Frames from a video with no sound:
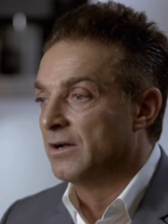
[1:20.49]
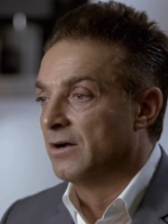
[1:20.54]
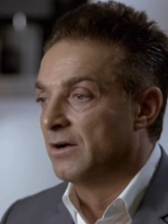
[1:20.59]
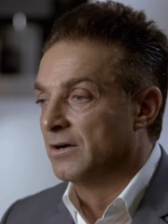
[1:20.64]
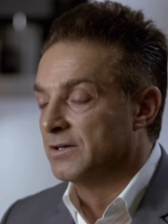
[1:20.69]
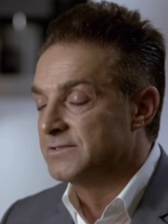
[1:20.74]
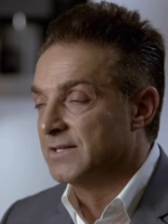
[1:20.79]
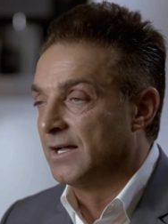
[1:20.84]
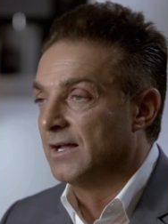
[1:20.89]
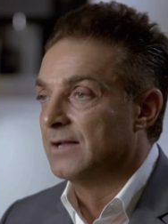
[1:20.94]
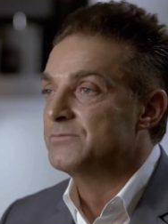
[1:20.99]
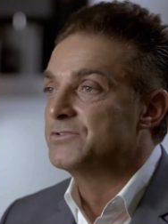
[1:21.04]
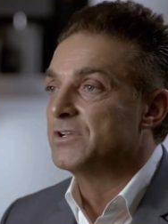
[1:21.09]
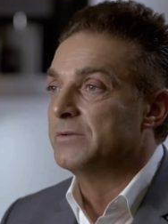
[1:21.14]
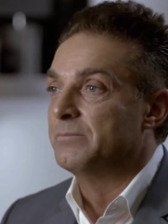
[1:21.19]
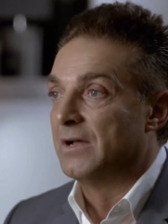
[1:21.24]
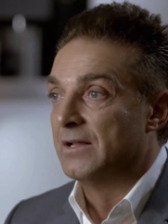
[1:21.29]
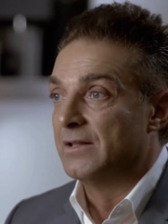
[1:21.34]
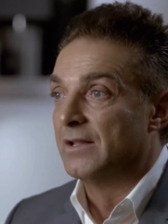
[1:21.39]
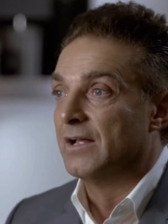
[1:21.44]
hard times
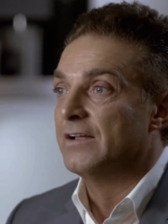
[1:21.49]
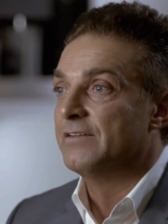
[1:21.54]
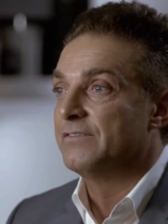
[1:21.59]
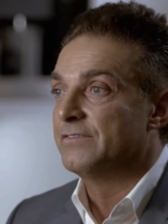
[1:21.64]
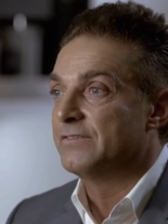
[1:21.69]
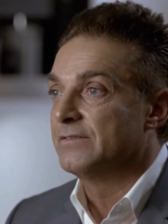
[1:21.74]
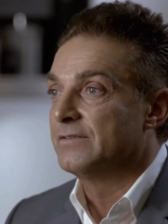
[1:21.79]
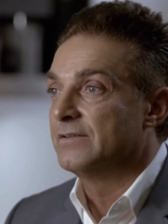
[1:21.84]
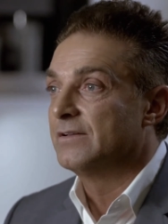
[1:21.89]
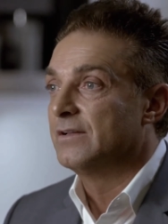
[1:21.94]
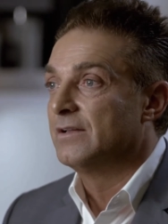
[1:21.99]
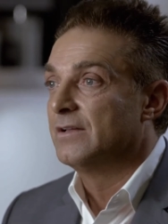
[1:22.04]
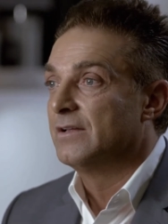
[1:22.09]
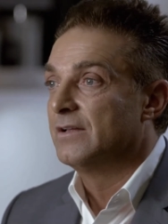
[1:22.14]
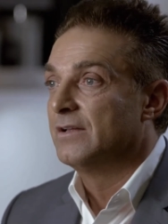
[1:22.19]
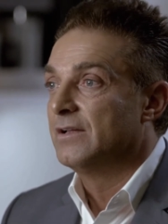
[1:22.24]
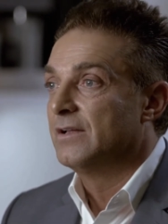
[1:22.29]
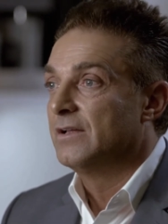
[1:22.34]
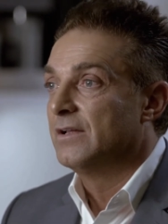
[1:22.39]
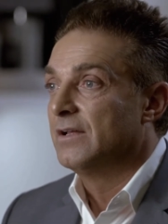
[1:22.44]
in my life.
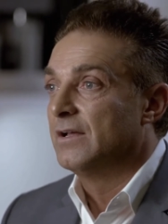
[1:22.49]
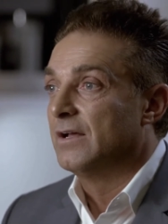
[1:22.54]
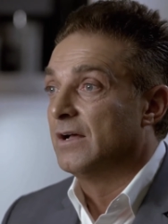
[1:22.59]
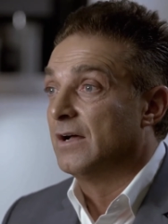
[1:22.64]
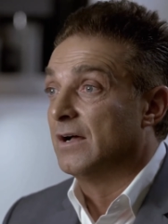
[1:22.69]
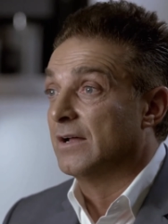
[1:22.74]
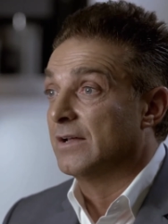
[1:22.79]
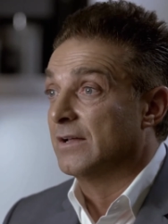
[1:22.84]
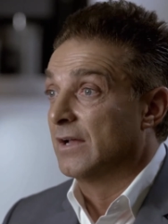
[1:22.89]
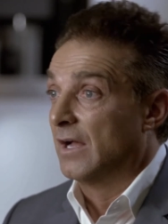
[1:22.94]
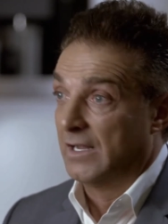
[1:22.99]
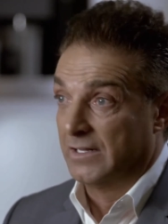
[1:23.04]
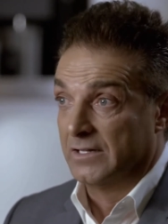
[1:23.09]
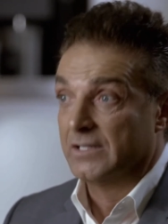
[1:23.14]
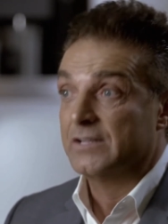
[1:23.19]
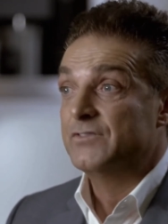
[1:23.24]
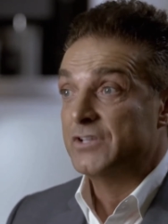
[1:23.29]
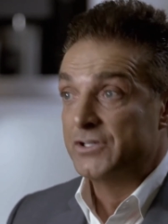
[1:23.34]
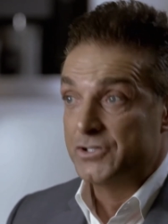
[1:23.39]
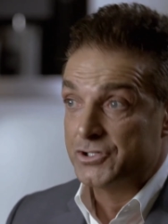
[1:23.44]
I, I
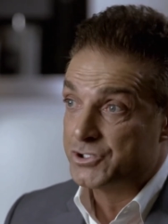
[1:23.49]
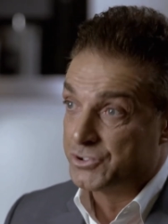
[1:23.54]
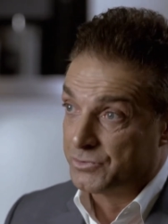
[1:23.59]
lived in the